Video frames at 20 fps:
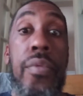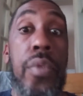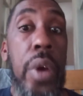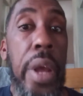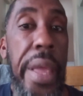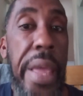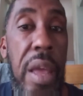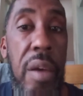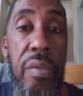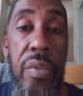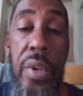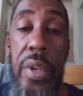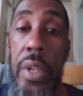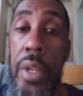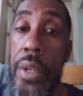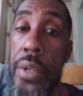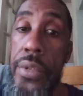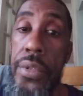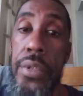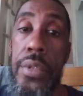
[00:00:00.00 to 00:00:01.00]

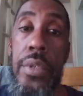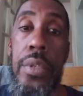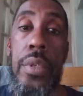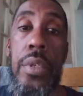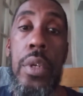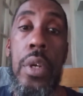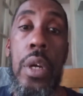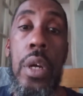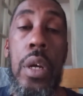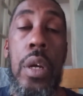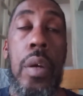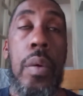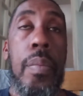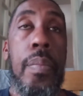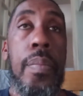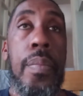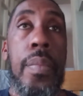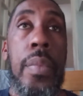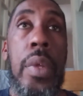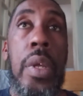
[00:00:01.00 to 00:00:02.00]
foreverness.
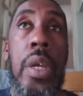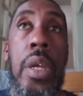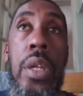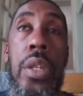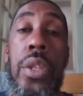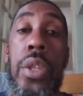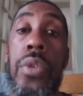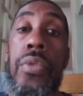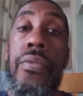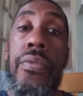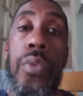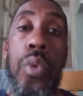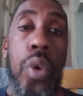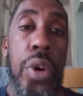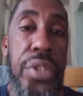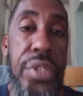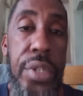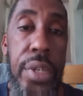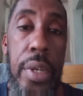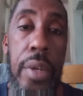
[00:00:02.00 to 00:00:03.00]
Um, the
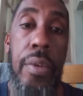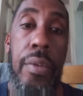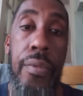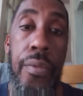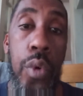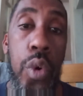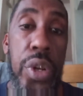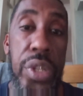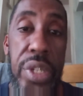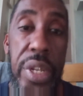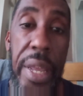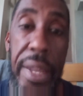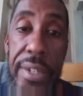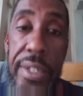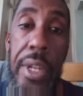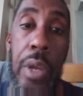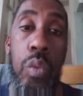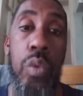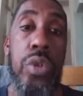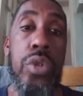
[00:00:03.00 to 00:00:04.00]

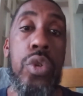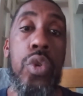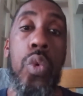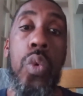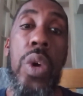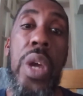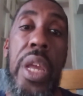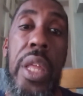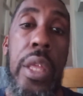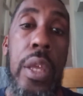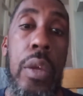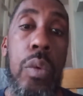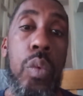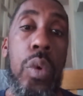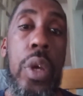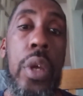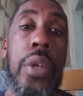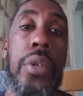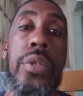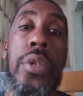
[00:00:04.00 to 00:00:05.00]
vortex that was created
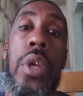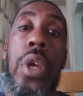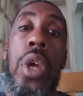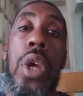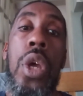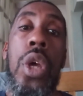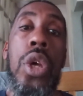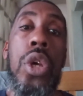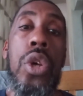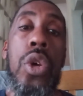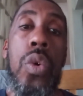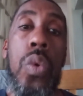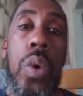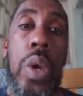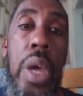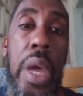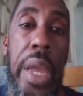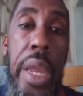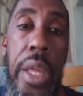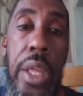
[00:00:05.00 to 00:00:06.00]
was
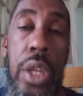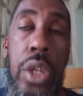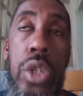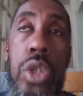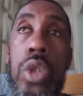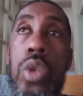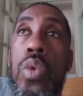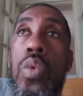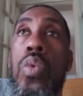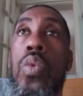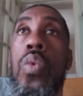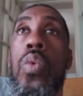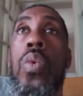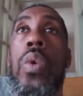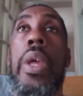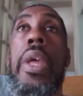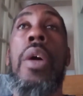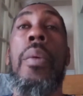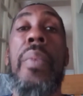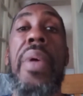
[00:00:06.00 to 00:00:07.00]
created
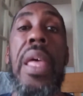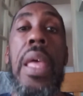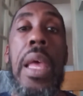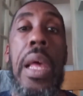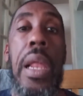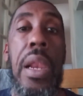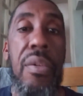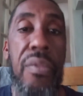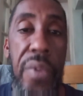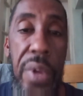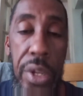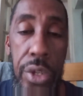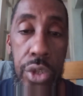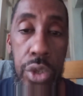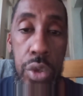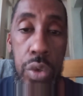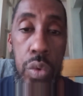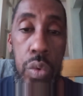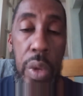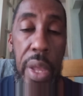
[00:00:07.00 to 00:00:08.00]
to help
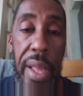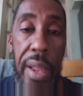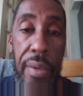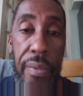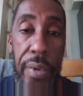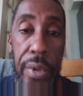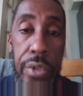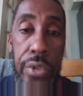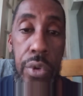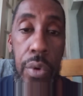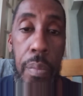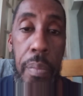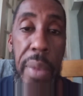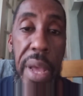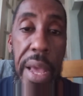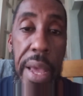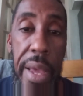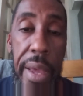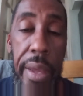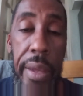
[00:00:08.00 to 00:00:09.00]
elevate you, elevate your
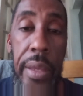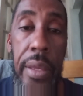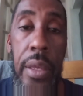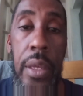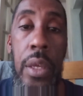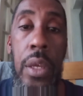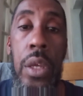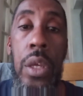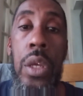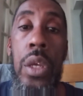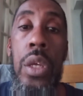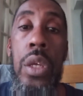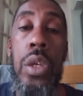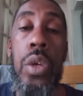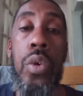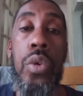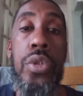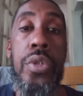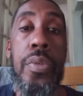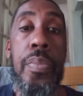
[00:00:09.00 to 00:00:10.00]
mind,
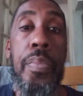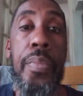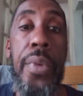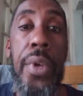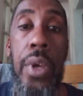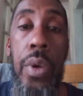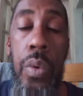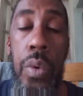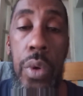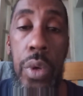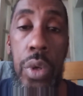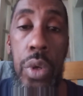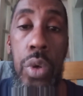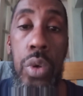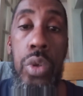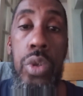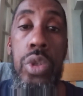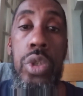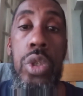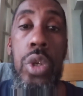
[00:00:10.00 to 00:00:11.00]
your spirit,
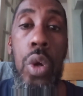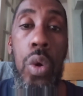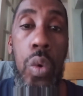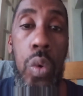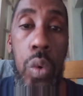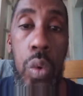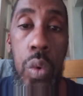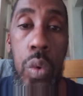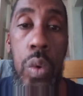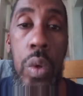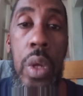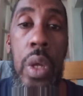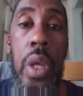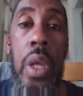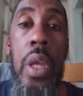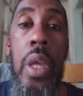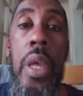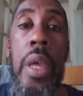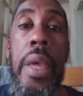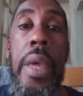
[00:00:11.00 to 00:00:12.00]
your soul,
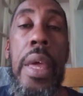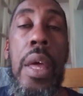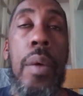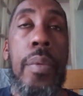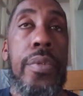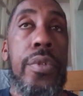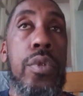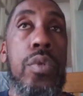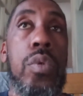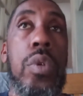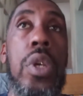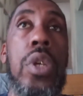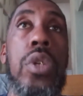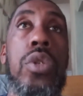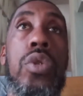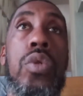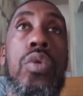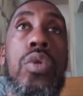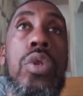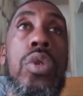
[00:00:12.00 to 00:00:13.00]
help to
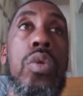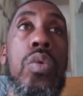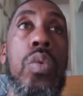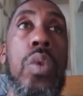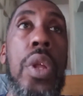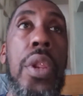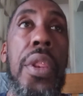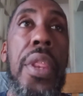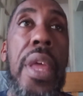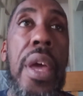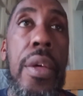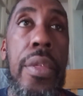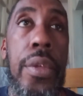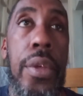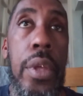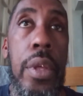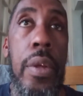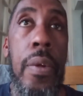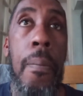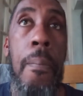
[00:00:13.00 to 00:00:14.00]
get you to
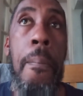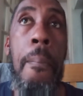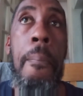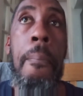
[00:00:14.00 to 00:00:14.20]
another